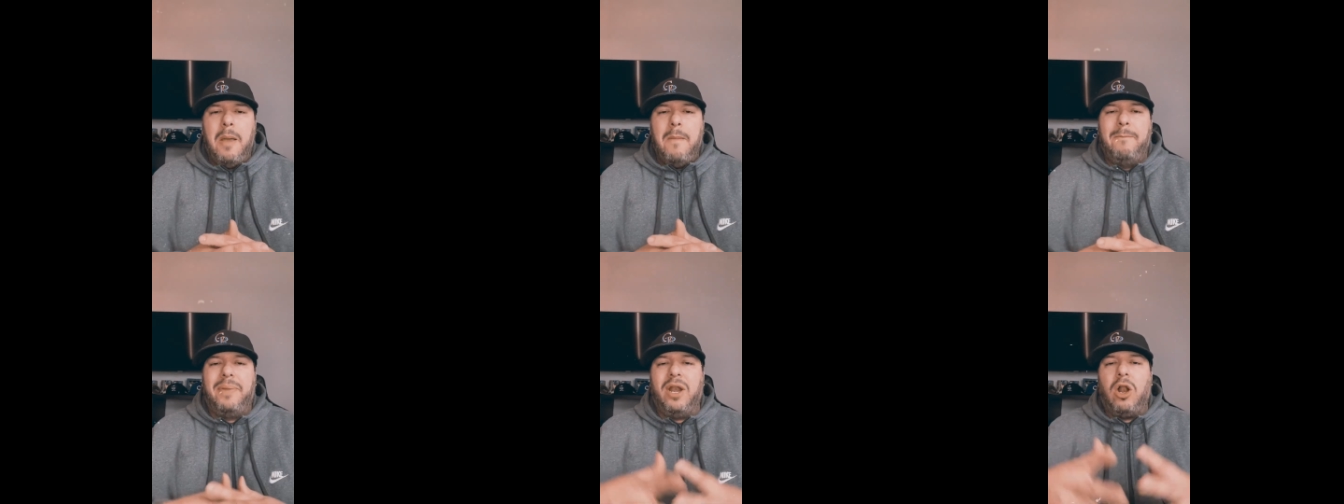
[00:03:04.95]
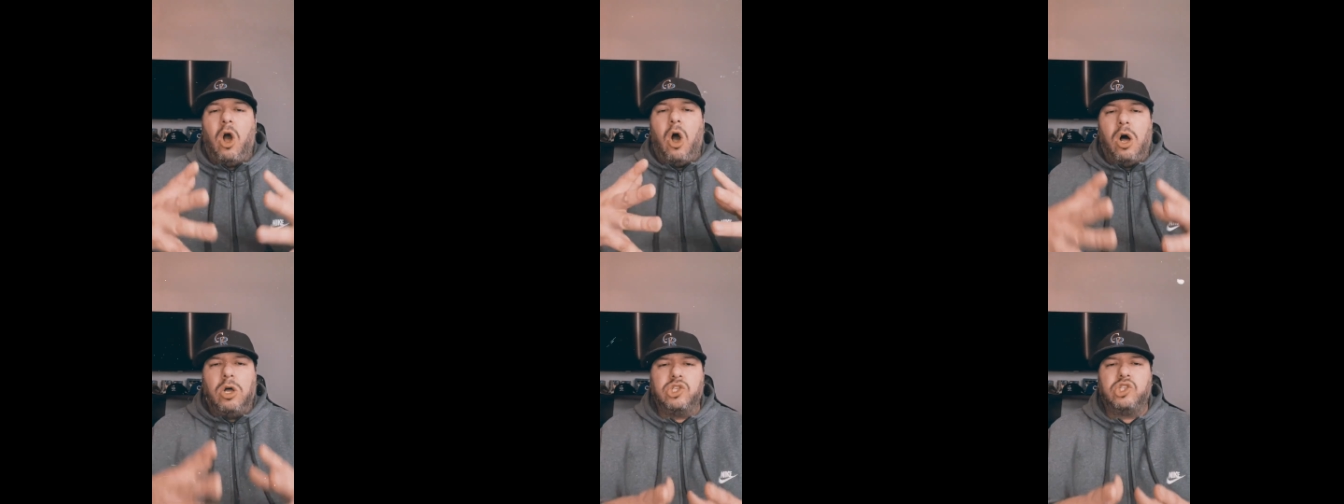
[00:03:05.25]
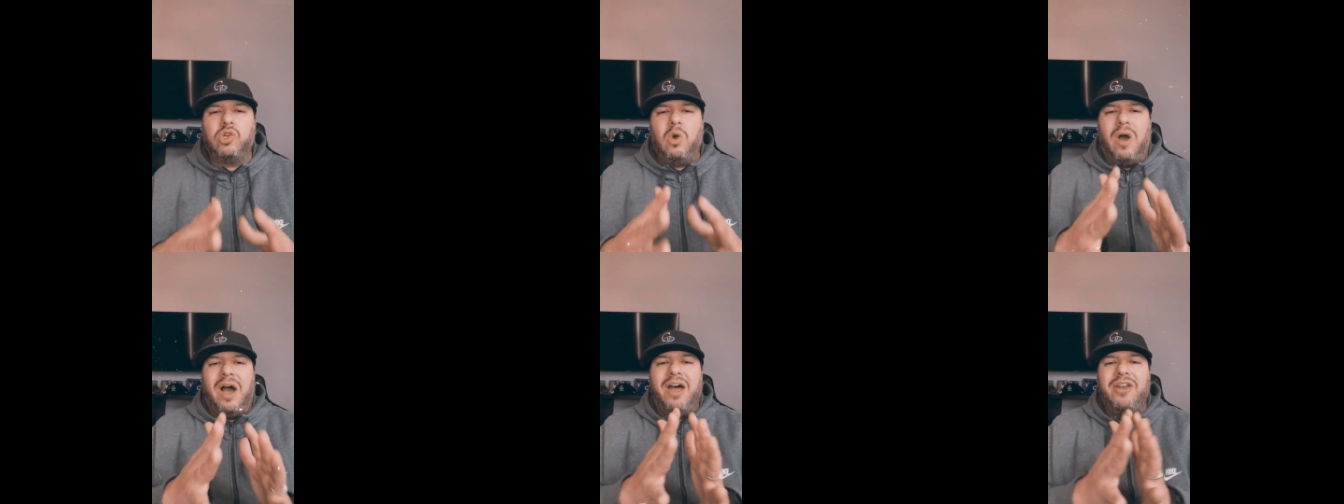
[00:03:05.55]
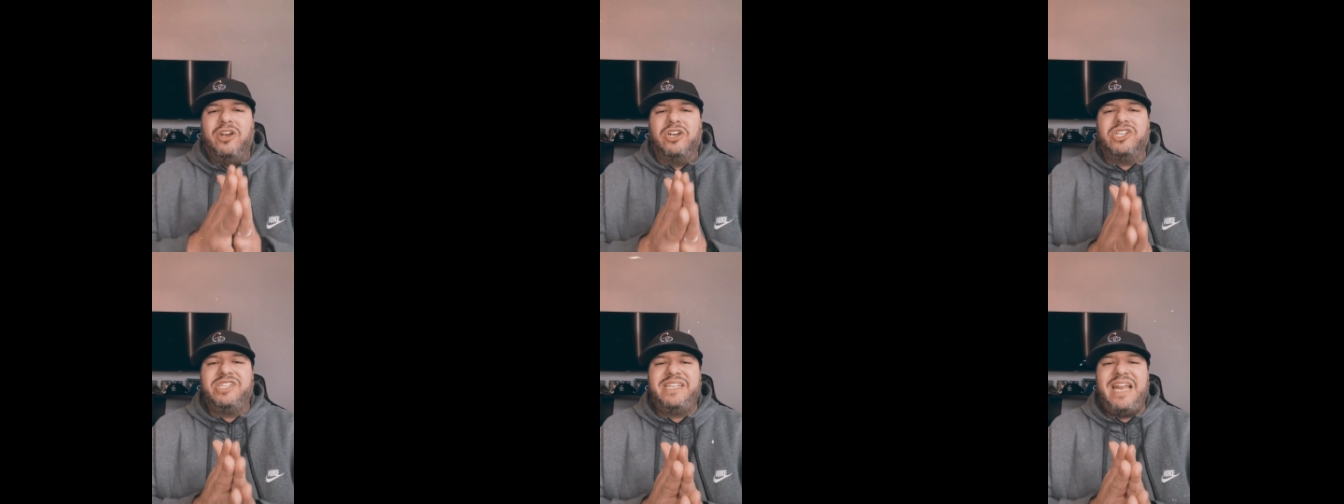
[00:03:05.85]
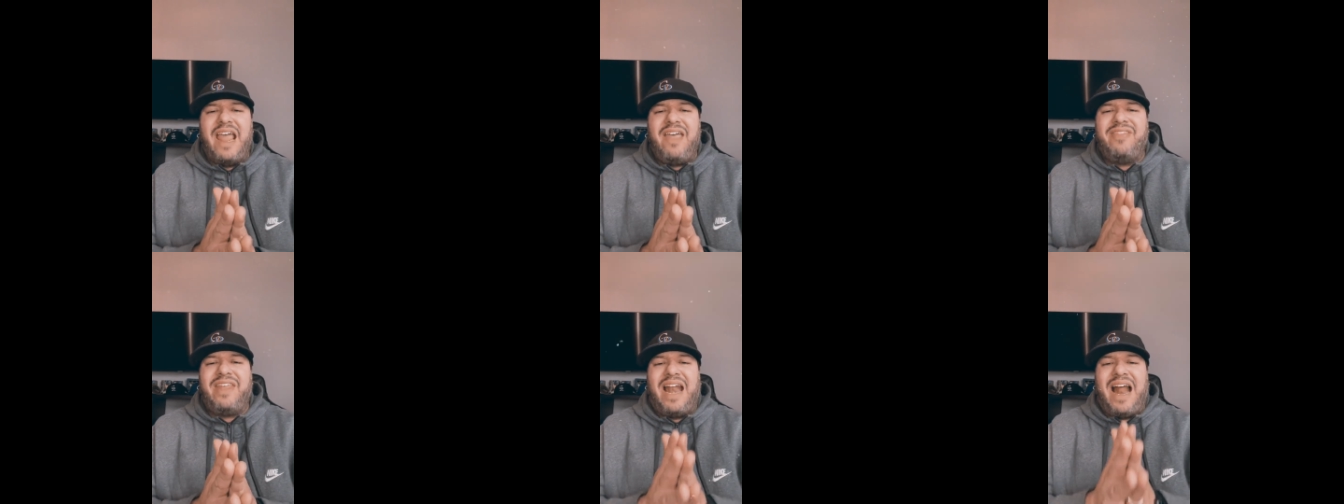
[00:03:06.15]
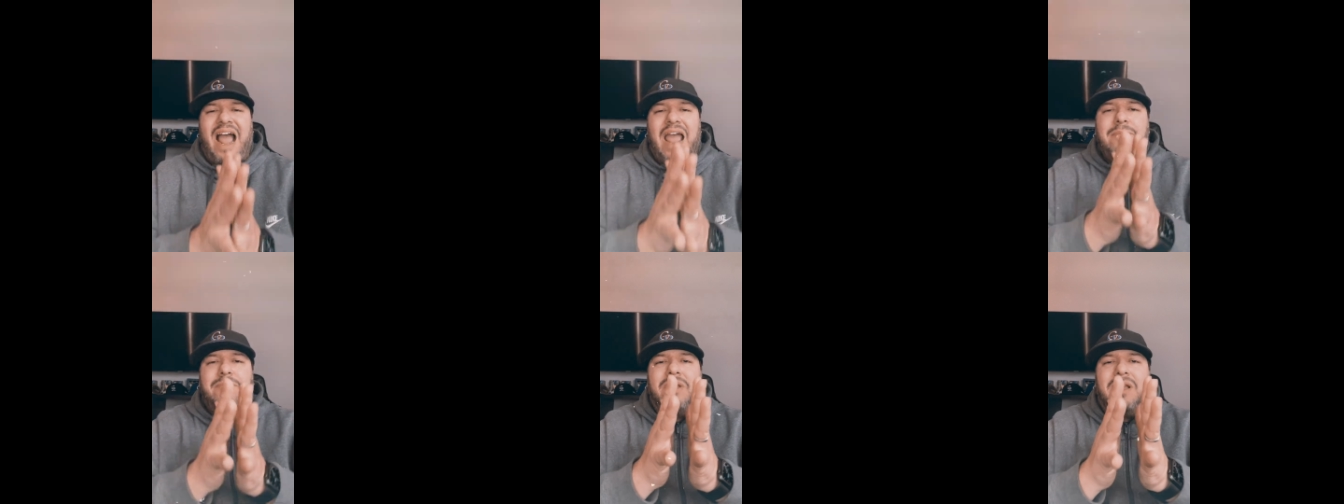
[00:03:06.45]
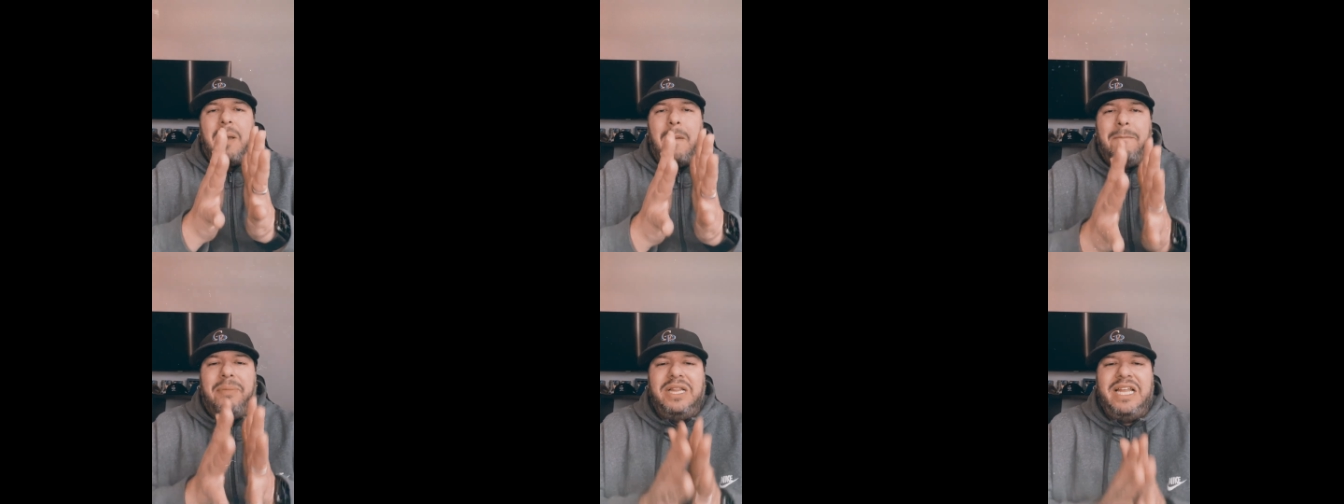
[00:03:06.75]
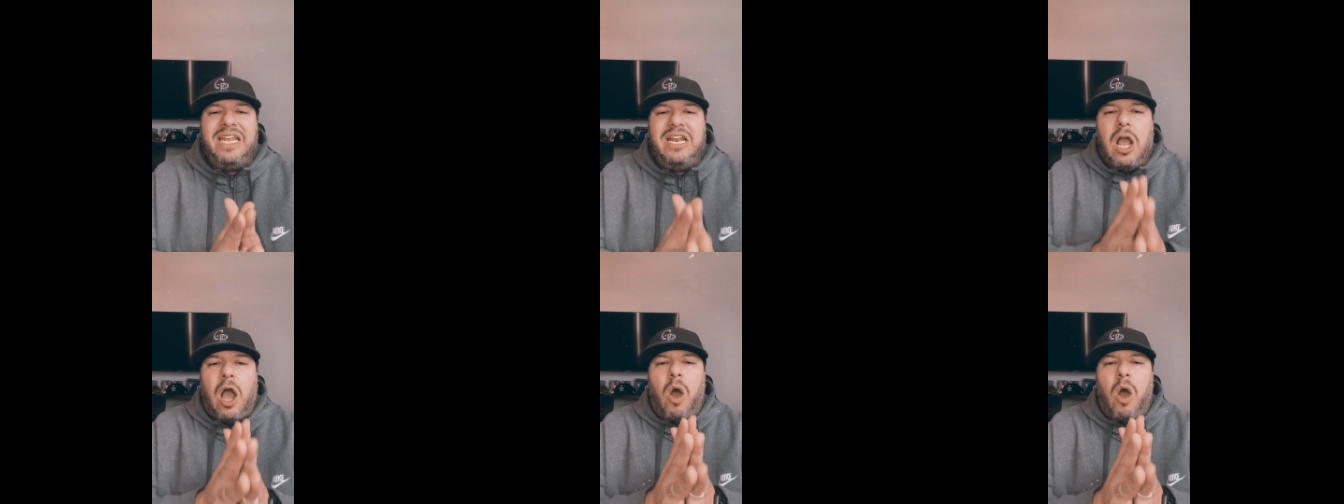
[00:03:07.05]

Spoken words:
But also understand that I'm in complete